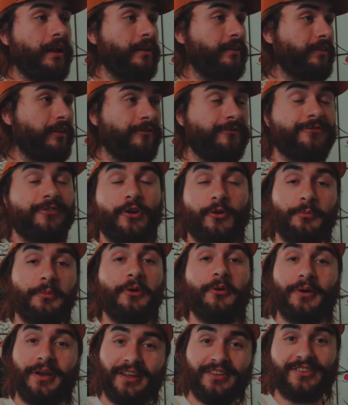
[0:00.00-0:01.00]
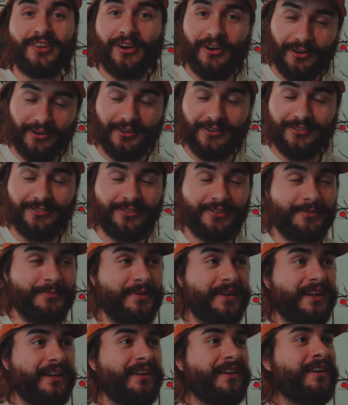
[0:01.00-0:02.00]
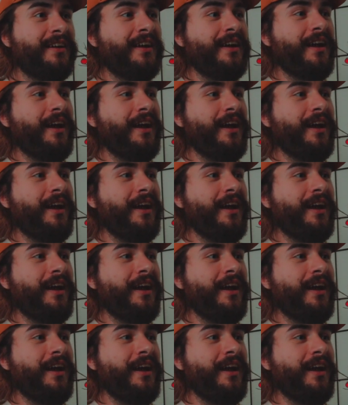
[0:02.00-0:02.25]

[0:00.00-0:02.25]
The FOMO hits hard for me,